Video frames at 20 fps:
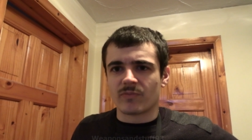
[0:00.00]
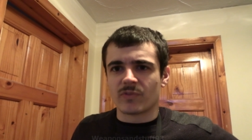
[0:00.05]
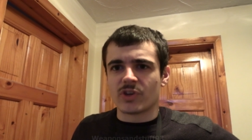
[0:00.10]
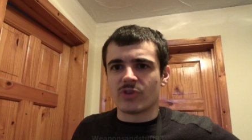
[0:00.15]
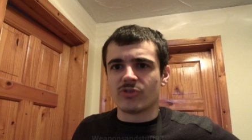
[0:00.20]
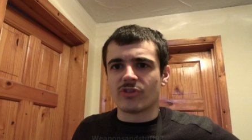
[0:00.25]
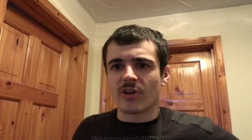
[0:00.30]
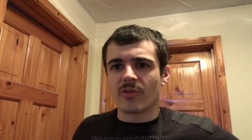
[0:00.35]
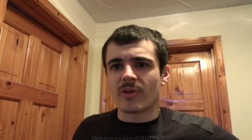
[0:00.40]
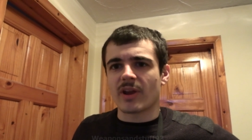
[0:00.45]

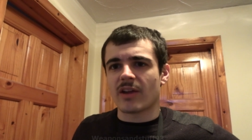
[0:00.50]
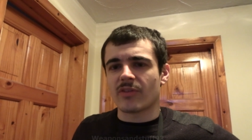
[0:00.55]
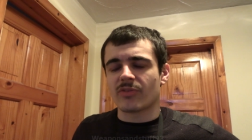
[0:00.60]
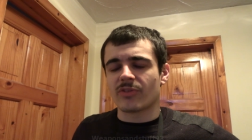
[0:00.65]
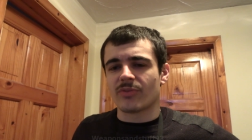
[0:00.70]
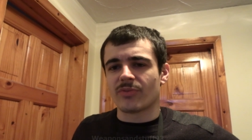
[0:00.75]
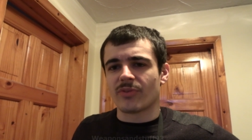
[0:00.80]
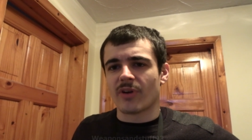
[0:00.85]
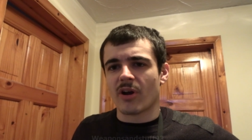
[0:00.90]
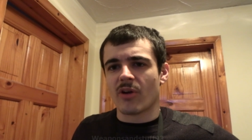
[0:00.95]
you don't have
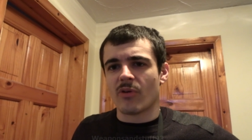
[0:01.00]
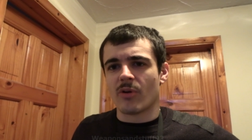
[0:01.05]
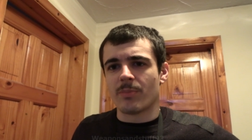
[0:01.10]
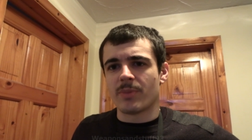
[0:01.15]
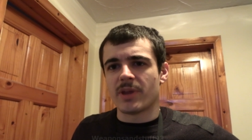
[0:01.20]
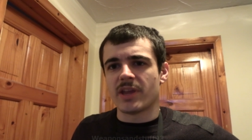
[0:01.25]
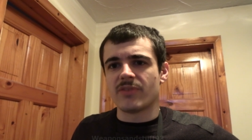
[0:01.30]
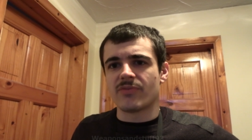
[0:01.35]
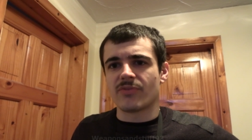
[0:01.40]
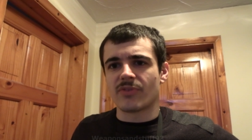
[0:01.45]
to throw a
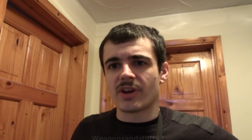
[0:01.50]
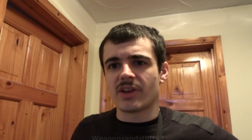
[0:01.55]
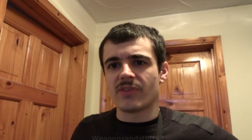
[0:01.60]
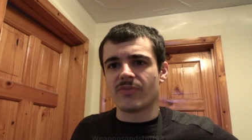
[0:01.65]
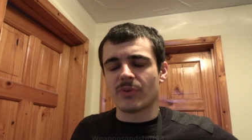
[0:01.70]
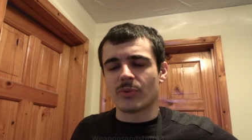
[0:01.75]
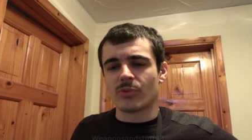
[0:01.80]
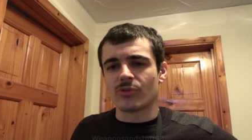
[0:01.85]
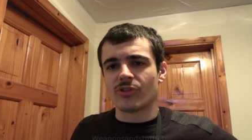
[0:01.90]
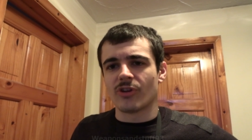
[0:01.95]
P3
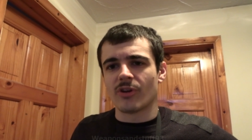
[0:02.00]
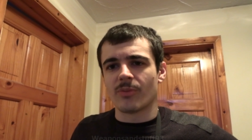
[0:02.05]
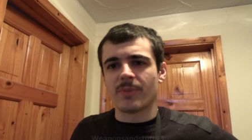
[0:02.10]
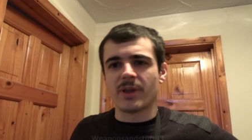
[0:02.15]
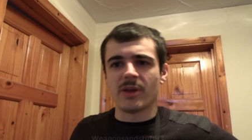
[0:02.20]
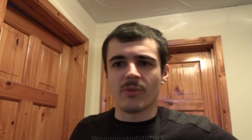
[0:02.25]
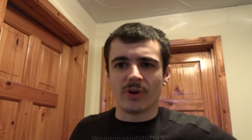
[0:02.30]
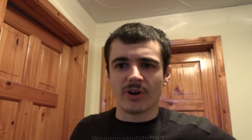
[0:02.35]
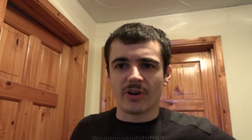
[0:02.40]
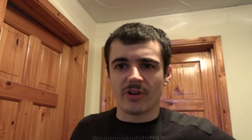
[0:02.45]
filter,
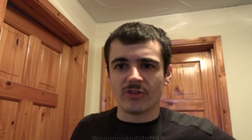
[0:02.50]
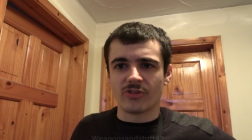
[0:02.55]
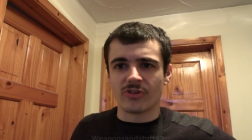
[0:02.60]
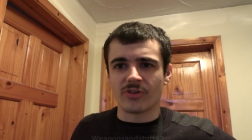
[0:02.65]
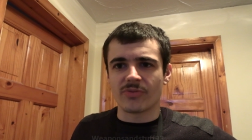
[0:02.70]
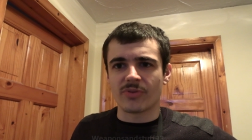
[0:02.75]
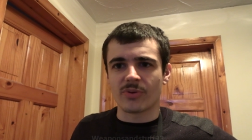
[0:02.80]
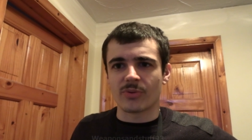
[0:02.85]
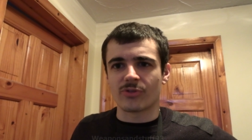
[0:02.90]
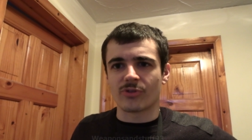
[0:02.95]

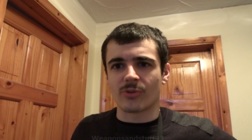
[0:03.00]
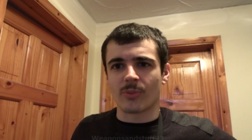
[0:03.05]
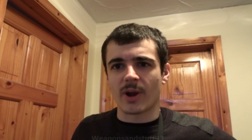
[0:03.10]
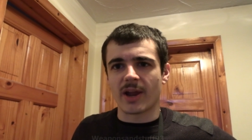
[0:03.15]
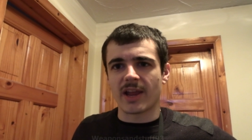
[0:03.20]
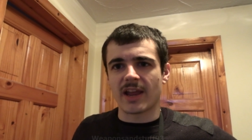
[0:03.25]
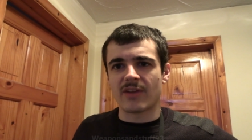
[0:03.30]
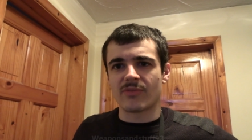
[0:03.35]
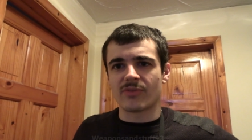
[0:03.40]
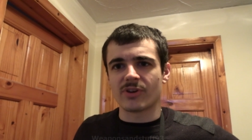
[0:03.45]
P100 filter
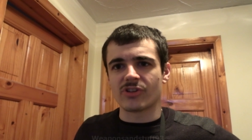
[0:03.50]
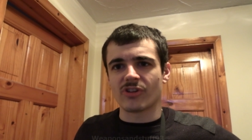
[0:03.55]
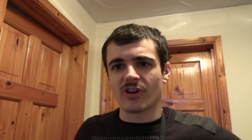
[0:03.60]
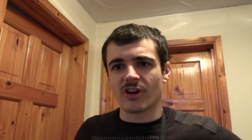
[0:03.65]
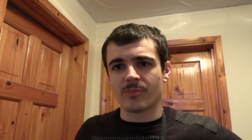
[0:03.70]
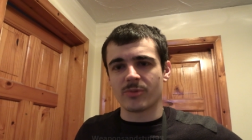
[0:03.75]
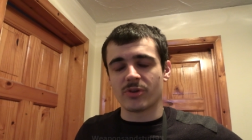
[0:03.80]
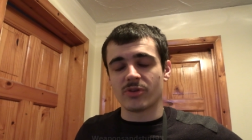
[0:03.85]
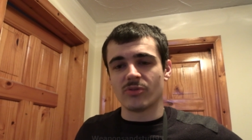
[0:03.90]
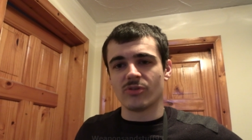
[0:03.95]
away every
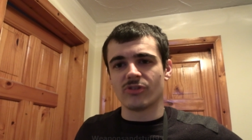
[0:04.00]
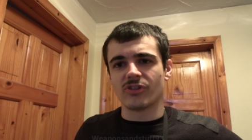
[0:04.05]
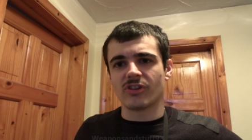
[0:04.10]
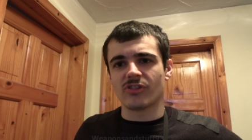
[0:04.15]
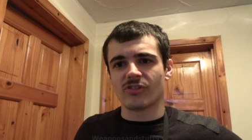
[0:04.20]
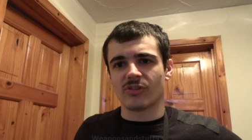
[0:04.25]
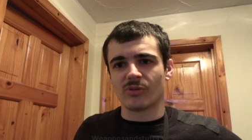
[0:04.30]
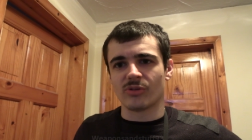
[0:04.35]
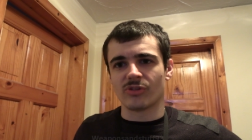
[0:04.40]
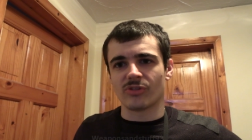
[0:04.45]
time you use
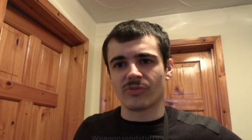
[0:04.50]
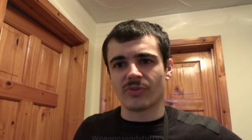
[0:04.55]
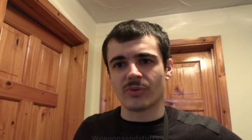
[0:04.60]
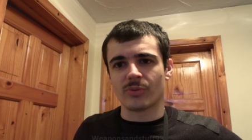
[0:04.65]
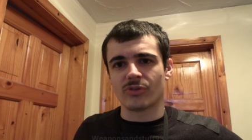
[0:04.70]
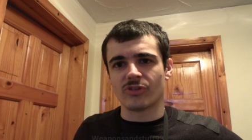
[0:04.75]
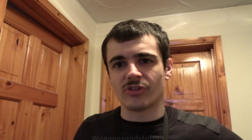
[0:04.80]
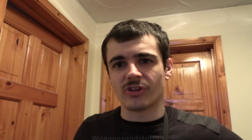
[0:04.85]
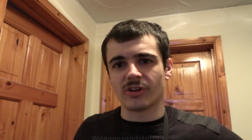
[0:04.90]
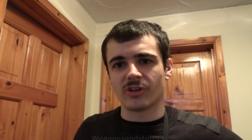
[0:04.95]
it, as long as the
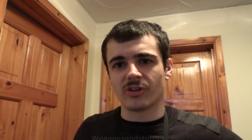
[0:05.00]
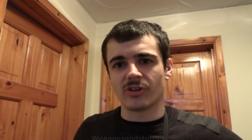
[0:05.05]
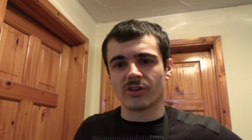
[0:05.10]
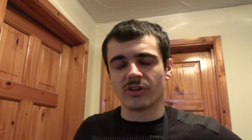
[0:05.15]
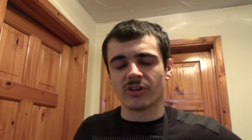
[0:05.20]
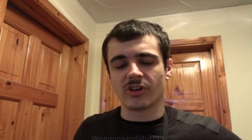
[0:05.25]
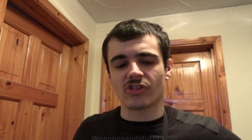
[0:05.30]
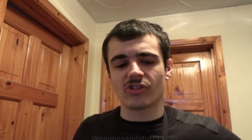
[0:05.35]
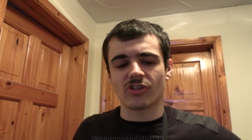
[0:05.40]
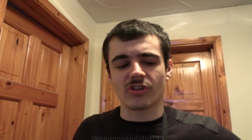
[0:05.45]
filter's in good
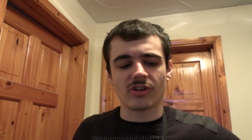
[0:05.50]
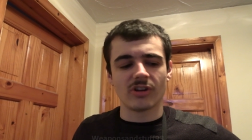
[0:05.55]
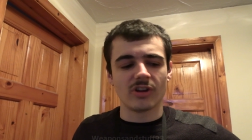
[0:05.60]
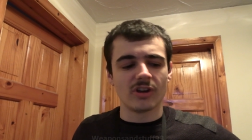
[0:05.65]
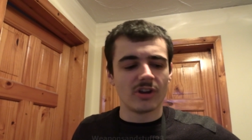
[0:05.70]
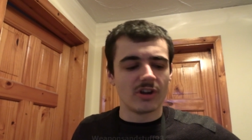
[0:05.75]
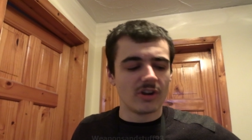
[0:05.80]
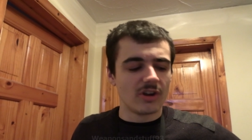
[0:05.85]
condition.